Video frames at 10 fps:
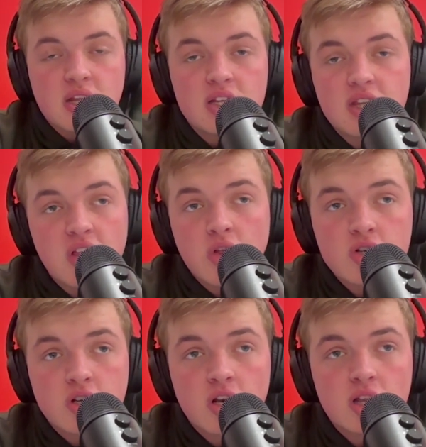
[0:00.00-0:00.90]
they
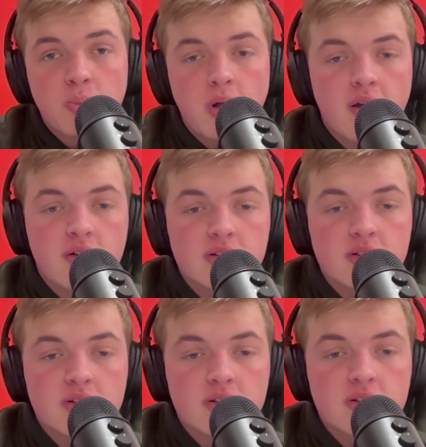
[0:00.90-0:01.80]
looked good in the playoffs,
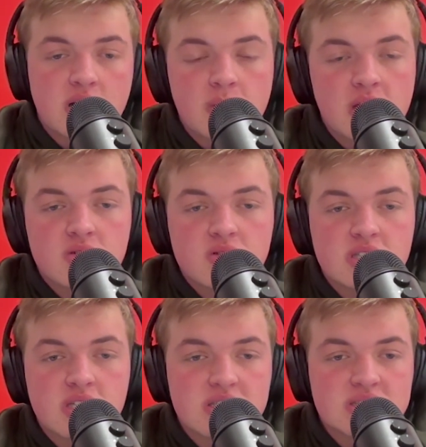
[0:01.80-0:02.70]
but it's going to be
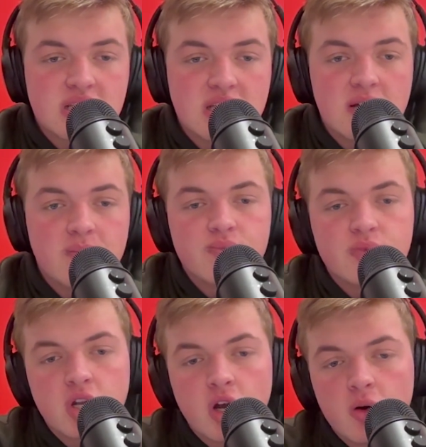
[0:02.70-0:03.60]
interesting to see,
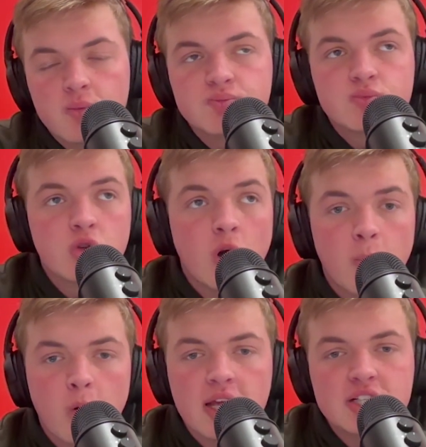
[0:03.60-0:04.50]
no
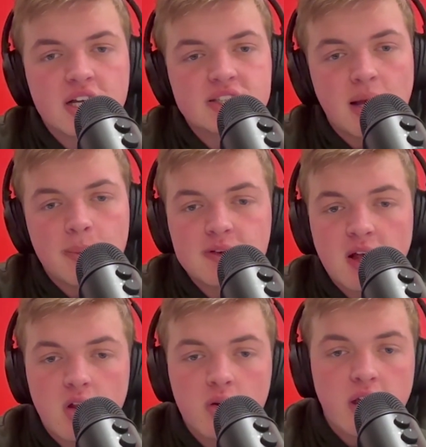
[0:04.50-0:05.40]
more Ajax
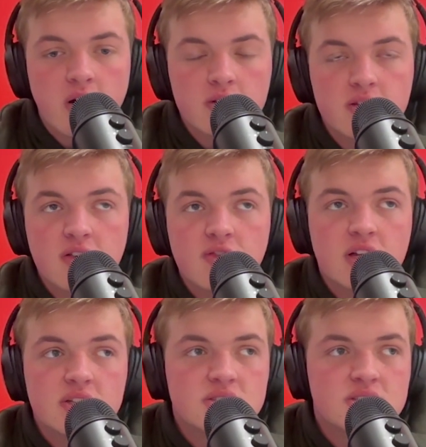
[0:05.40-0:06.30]
Zapatello there on
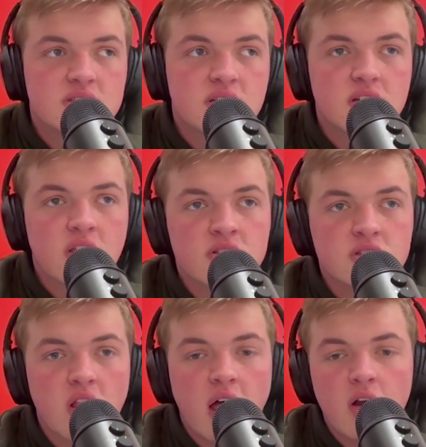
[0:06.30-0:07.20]
defense. There's
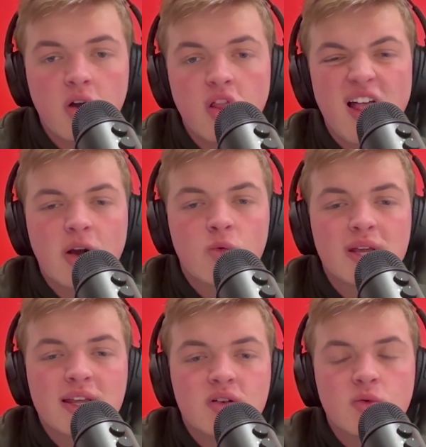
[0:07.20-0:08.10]
a lot of
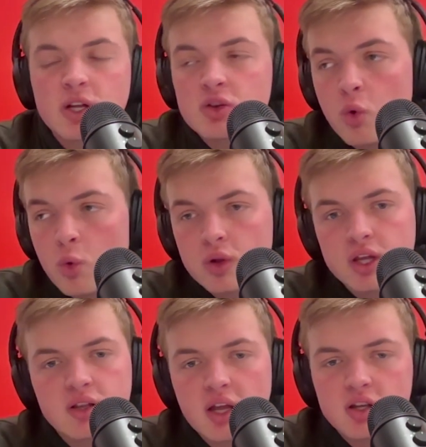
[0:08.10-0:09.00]

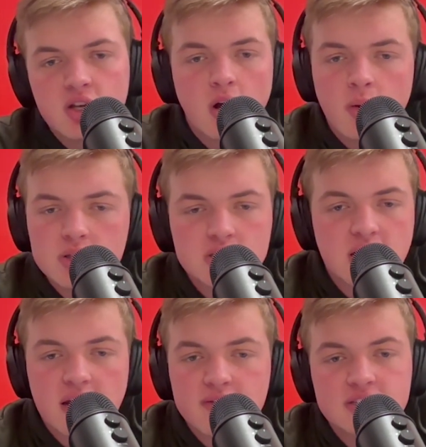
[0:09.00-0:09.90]
retooling that, we're
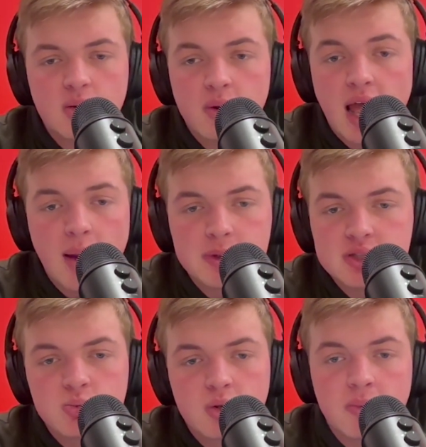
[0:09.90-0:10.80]
just going to have to see what
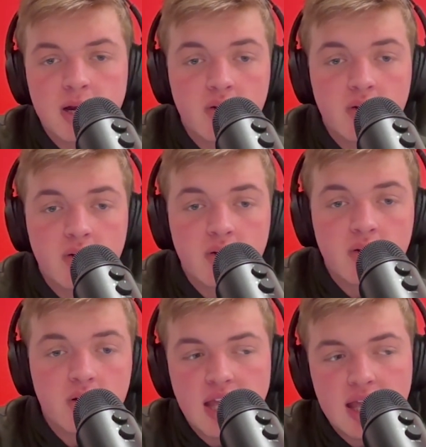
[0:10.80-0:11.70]
happens with Maryland in their
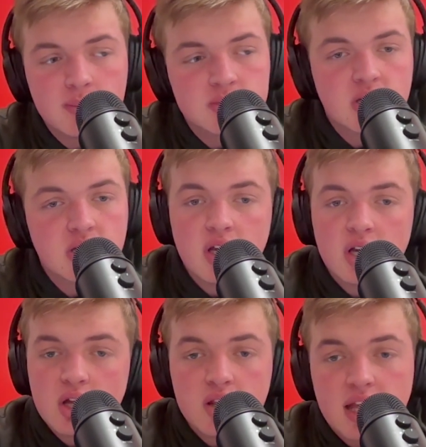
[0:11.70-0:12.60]
early games.
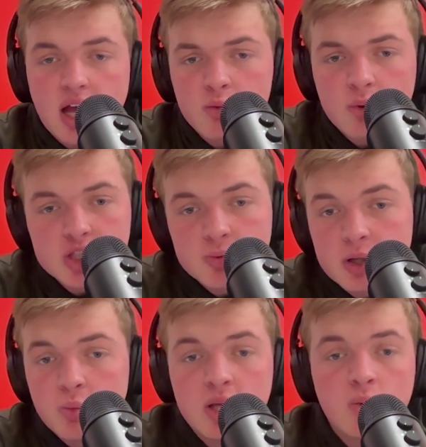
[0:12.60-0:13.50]
They got
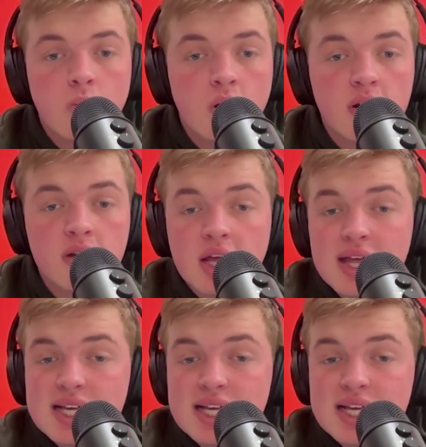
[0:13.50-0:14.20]
Richmond week 1.